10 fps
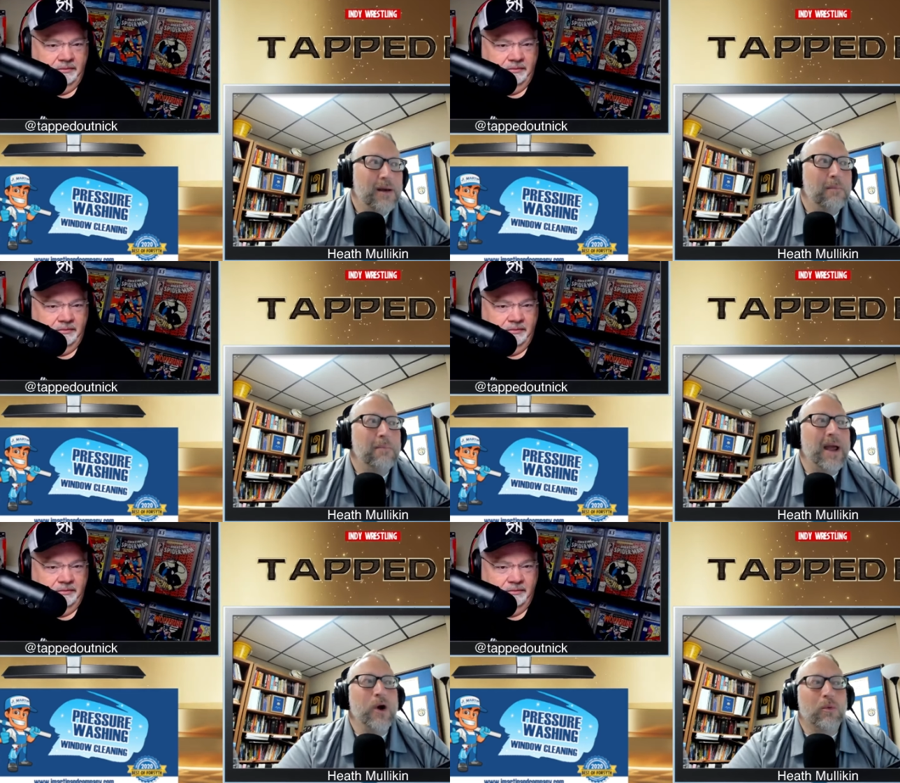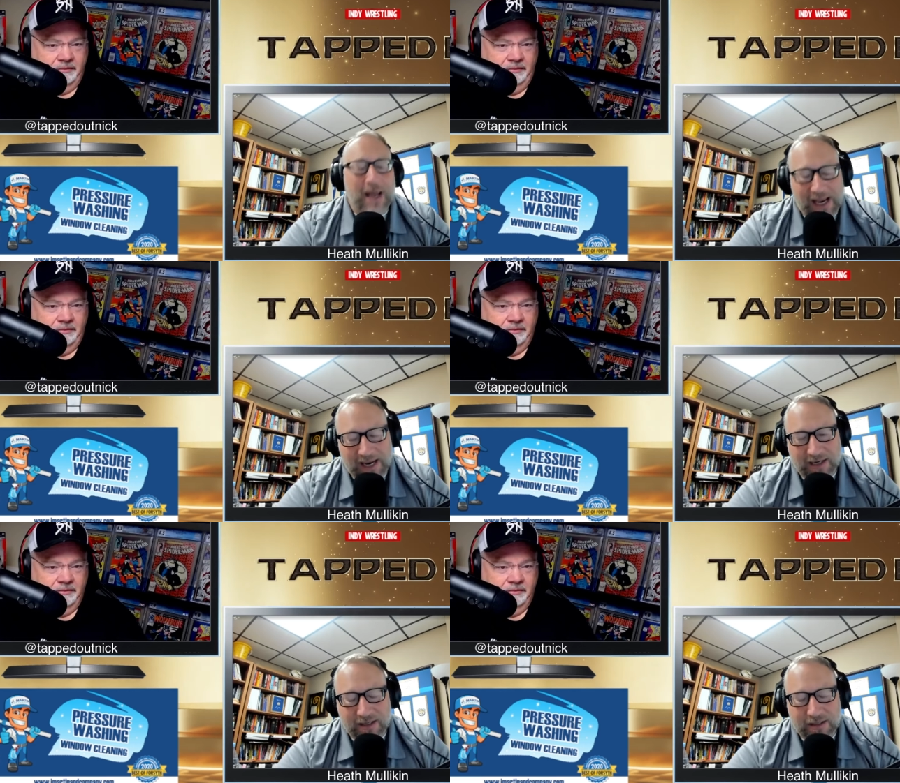
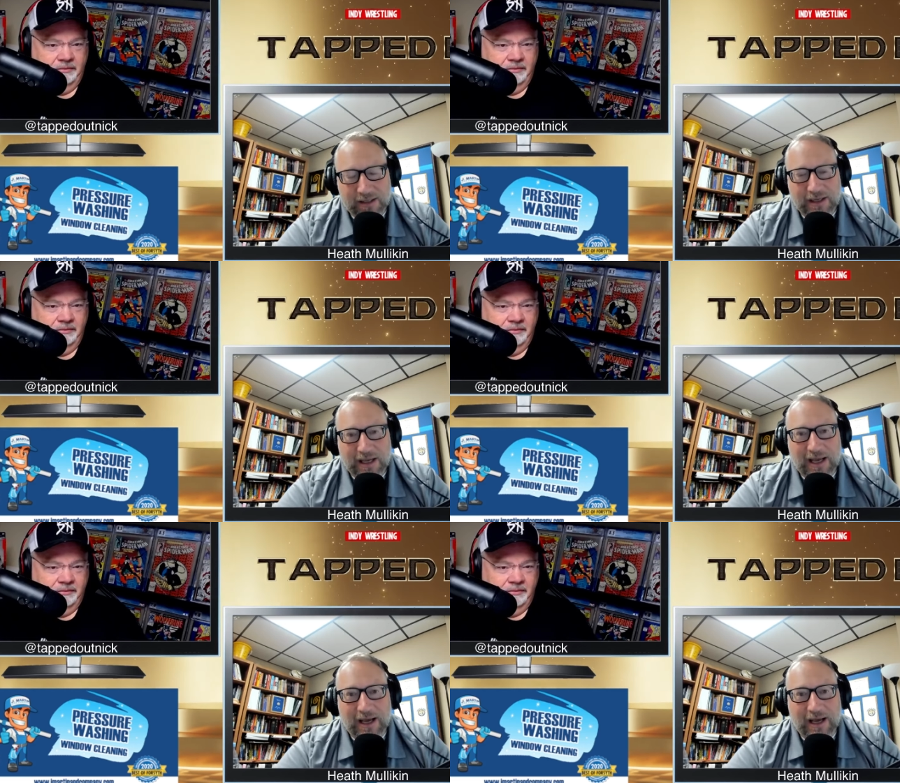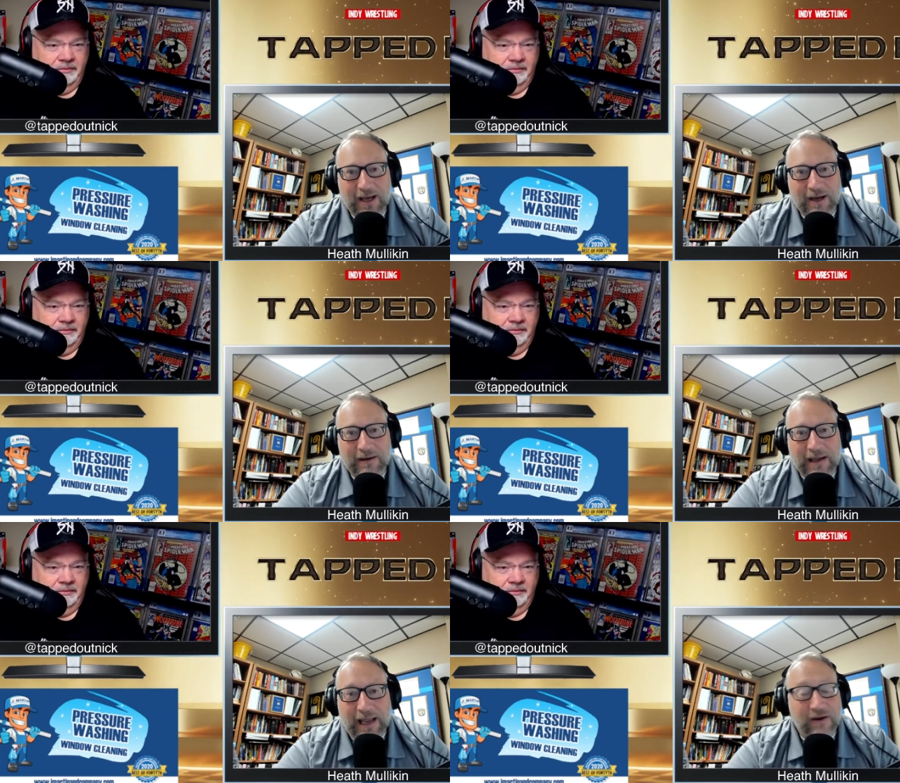Speaker 1: mailbag. Uh,
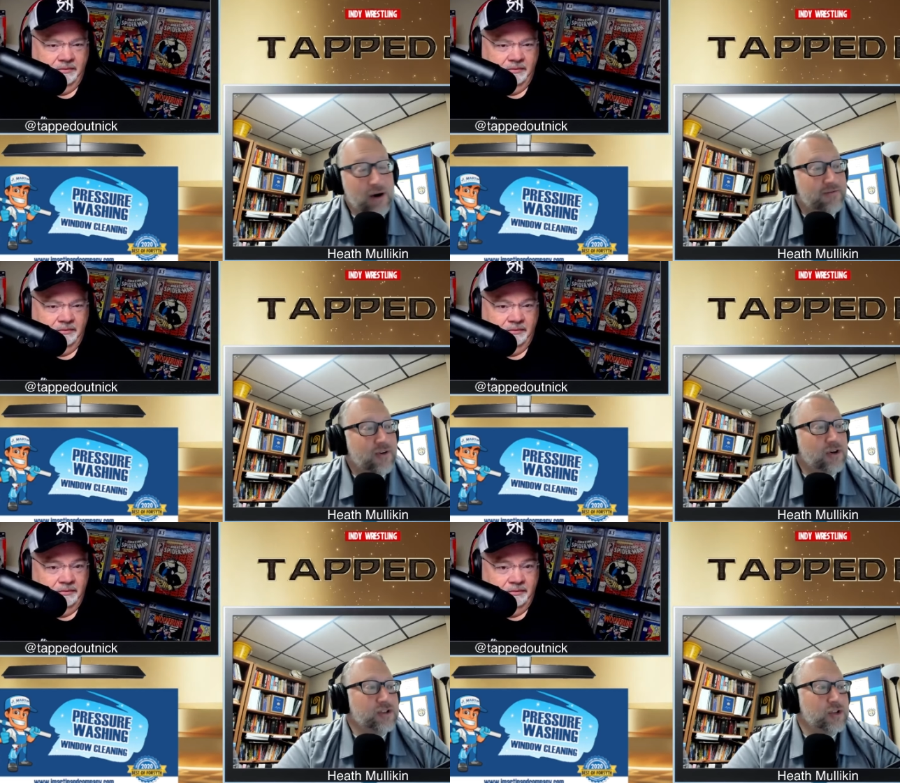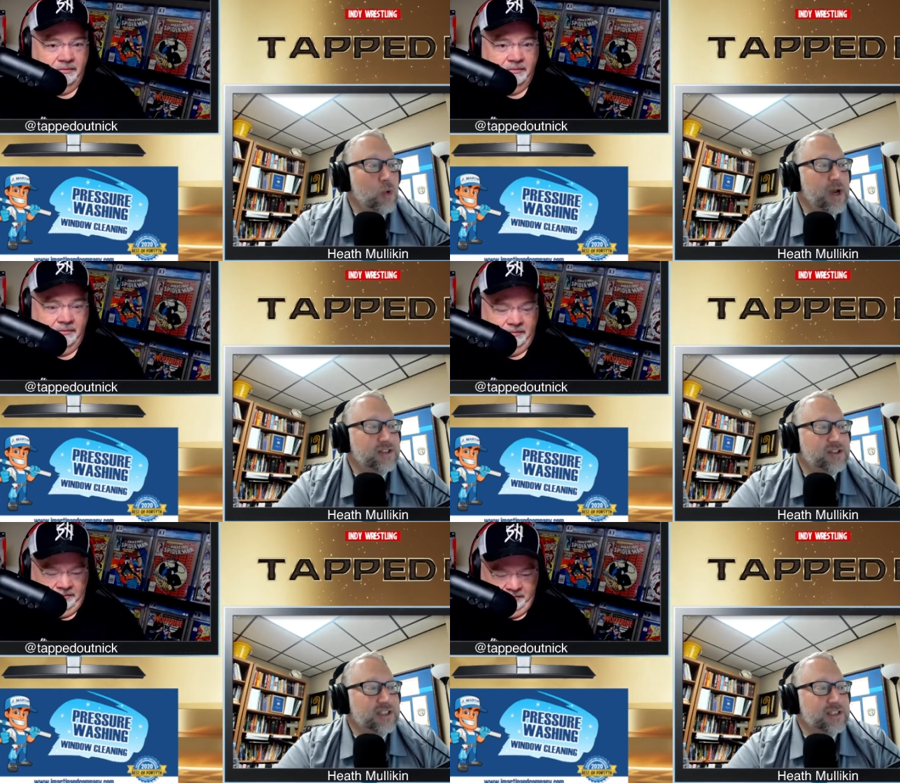and our first
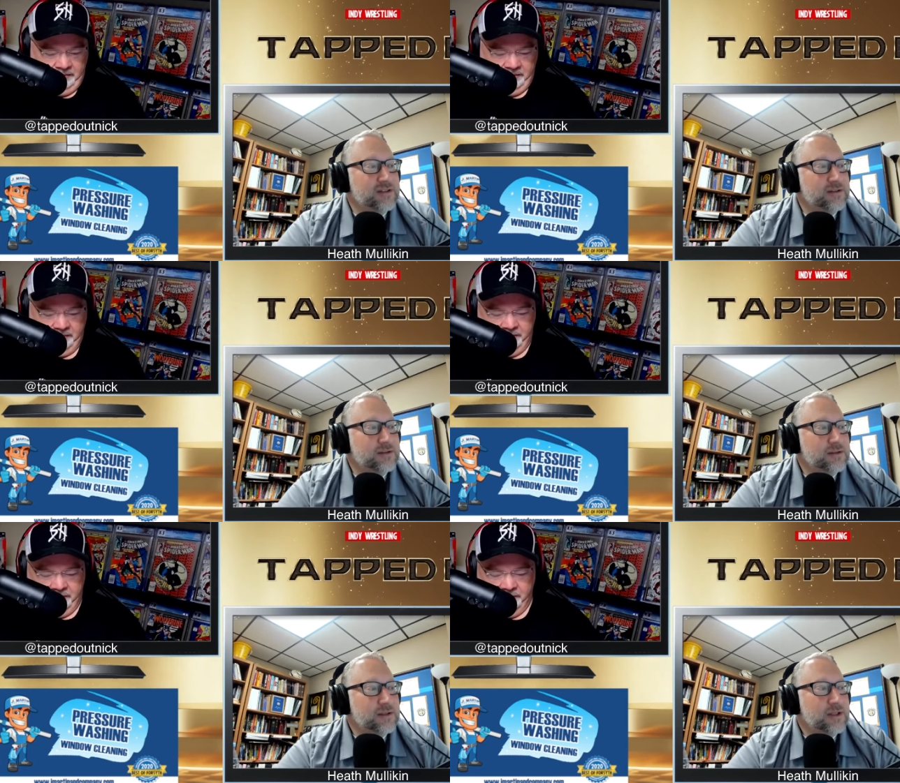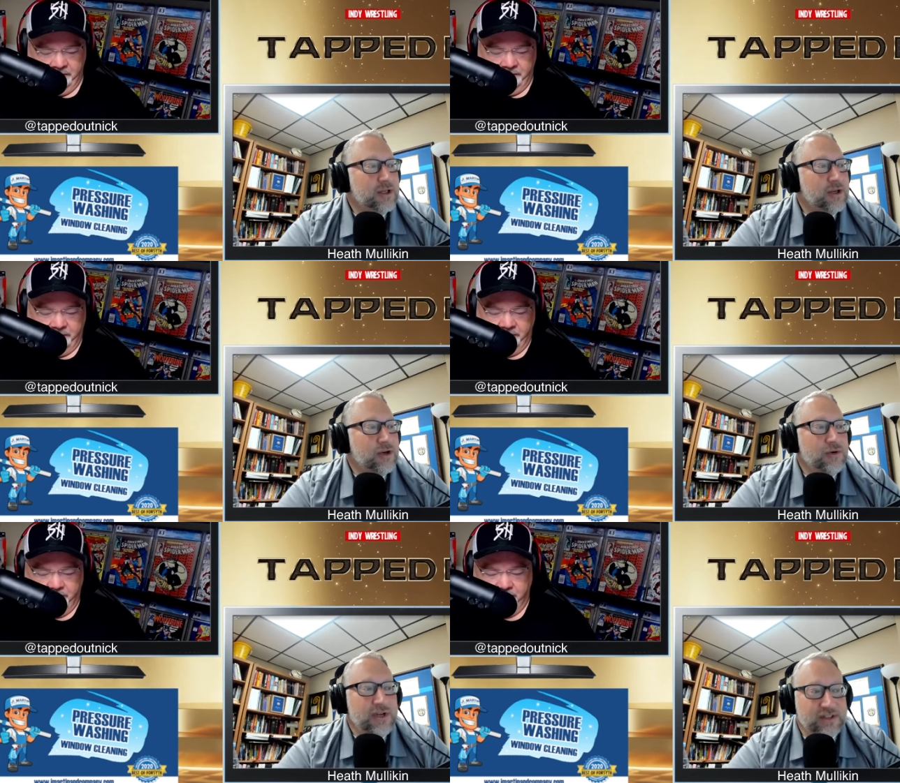question
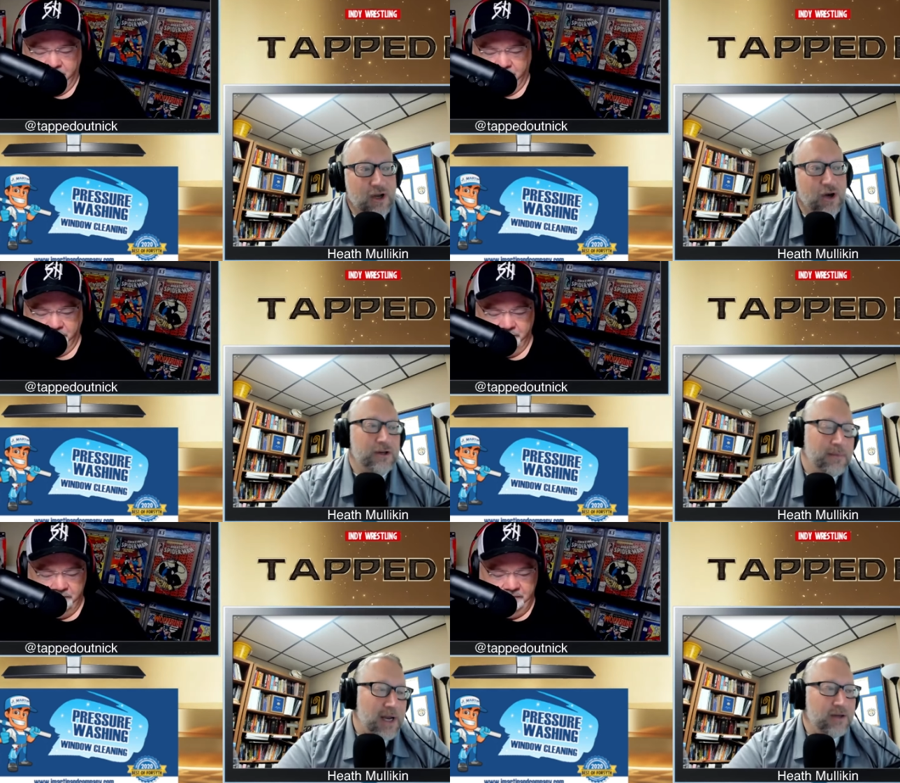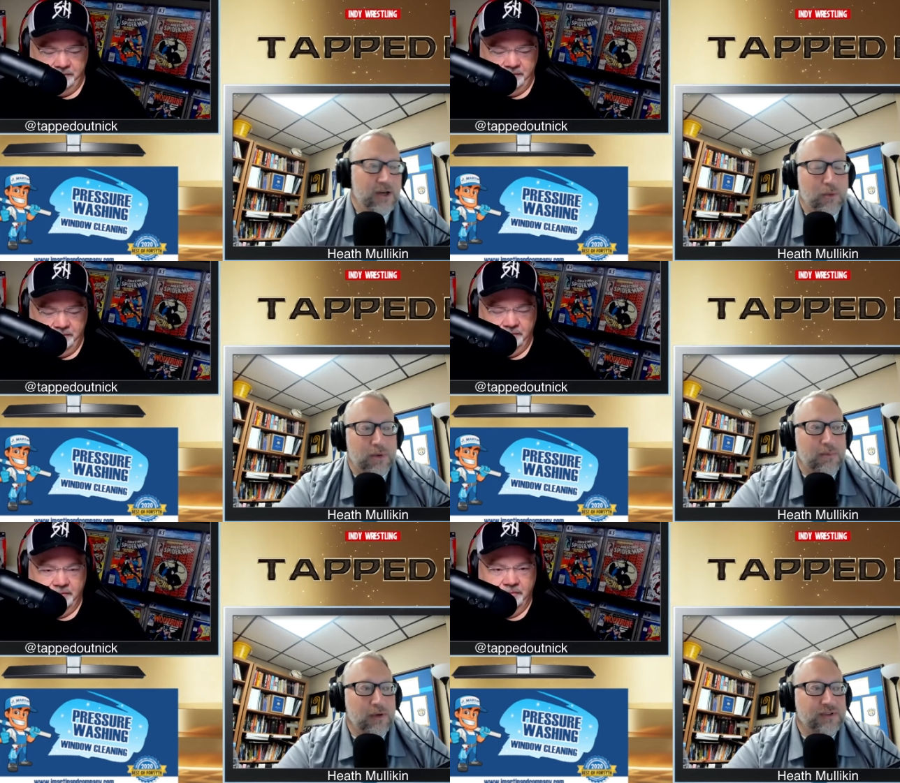you just talked about, you know,
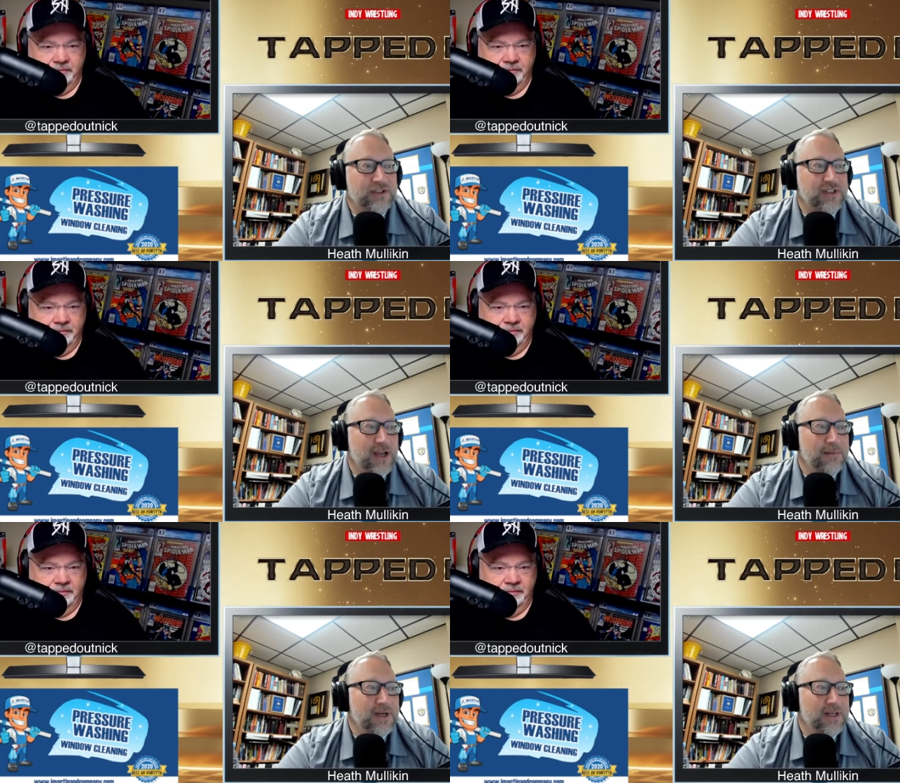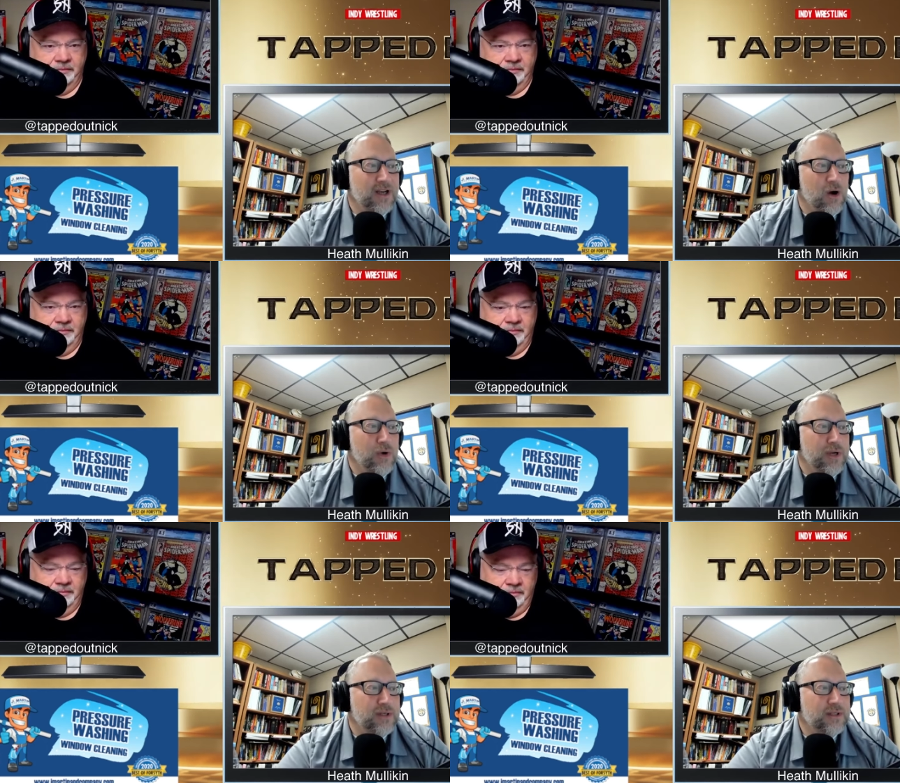promotions coming and
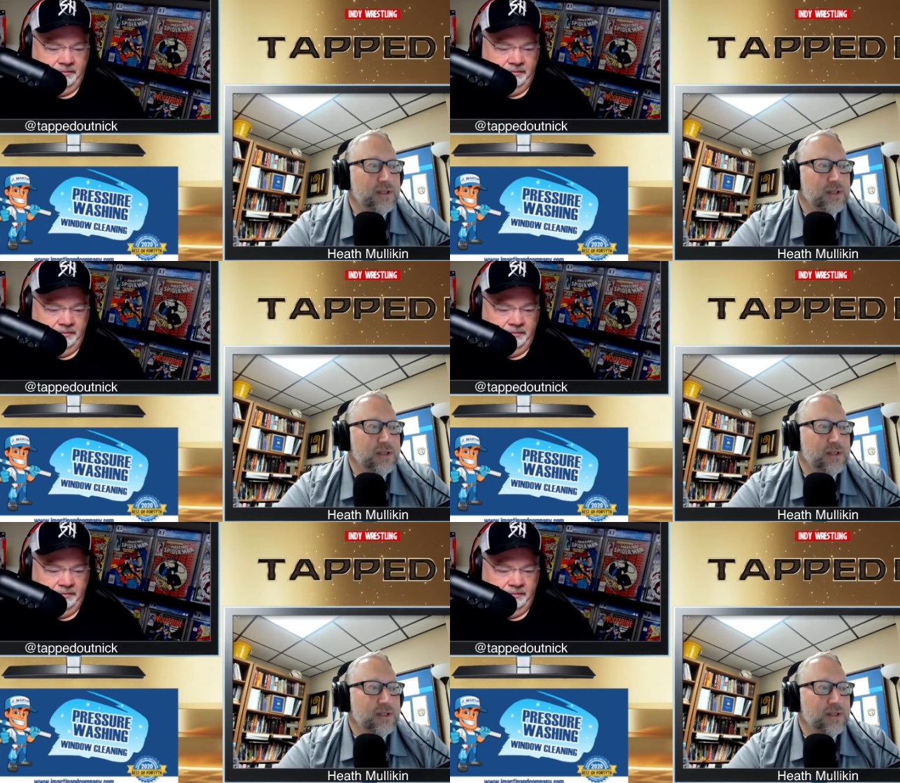going.